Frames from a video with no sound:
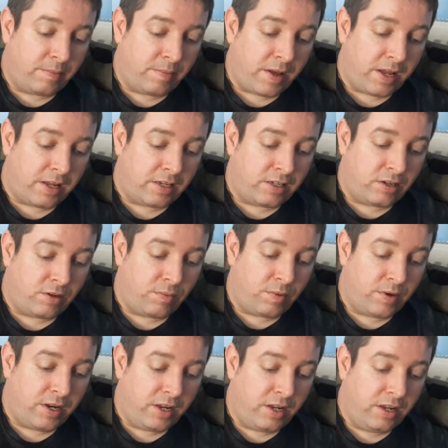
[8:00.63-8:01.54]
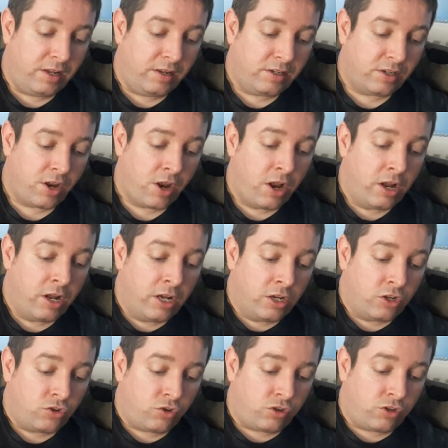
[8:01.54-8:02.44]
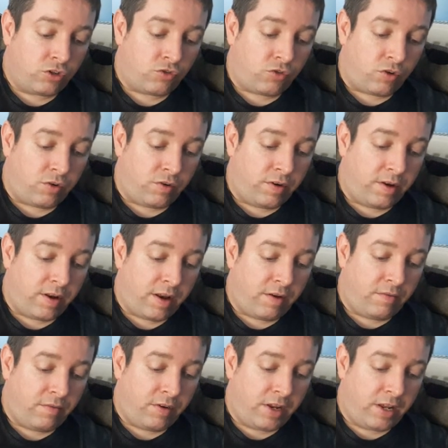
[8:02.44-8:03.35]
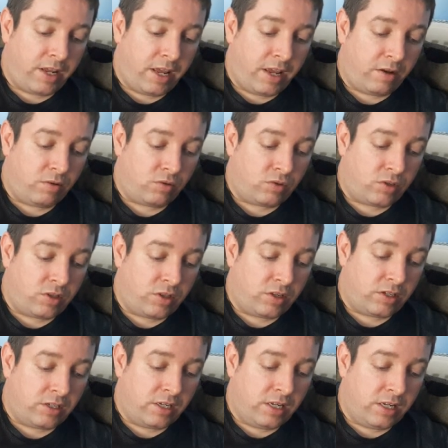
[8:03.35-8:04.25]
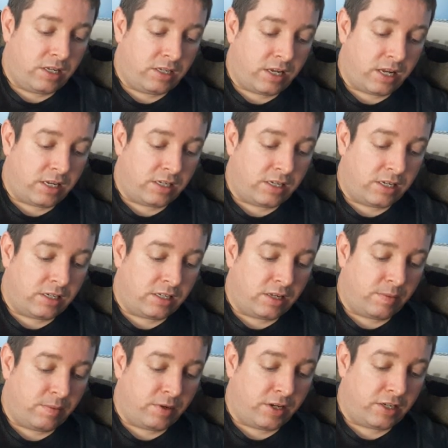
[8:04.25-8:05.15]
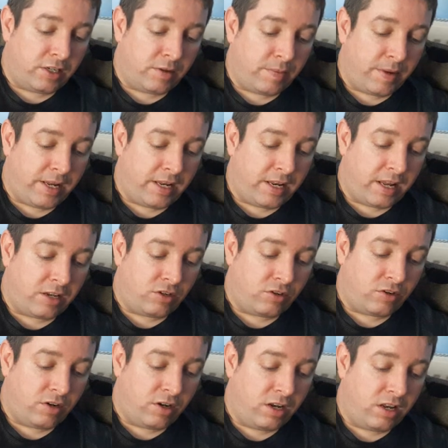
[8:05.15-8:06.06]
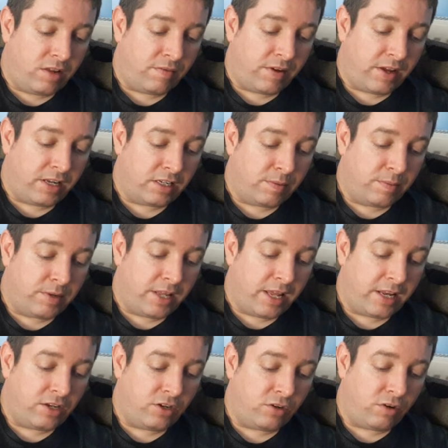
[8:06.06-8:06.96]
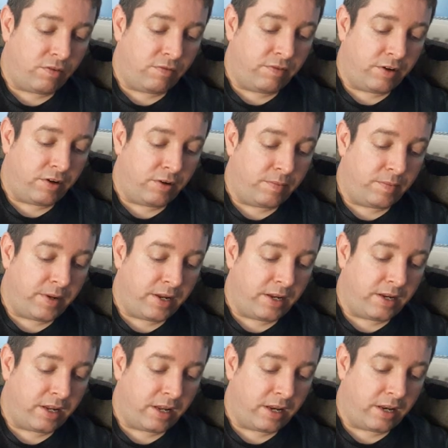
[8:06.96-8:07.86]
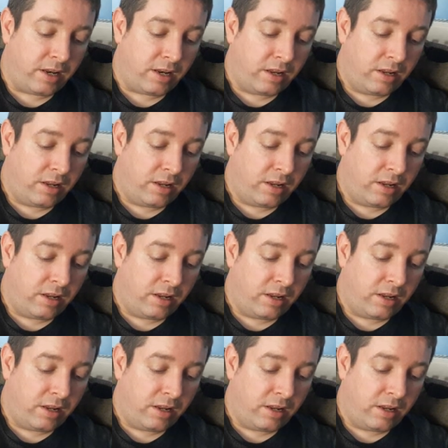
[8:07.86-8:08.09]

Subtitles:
masterpiece. So extraordinary that it regales the senses, stimulates the mind, and actually redefines the potential of filmmaking.